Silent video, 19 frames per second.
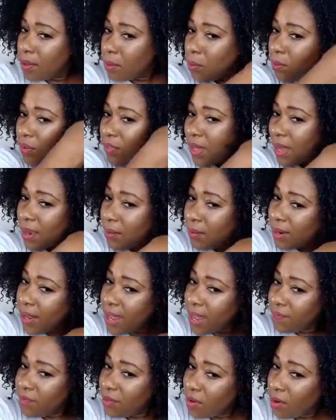without
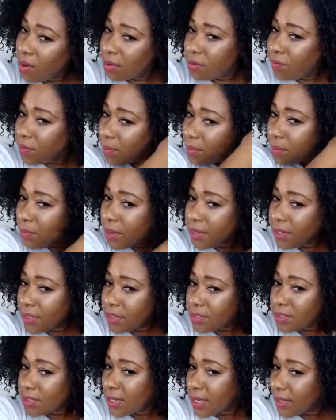having all of the
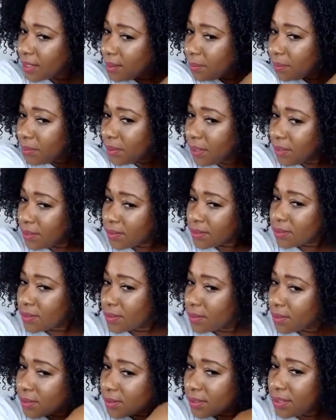breakage taking place.
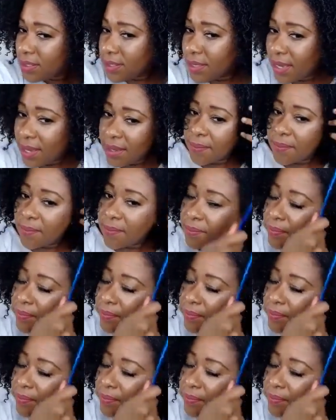See that?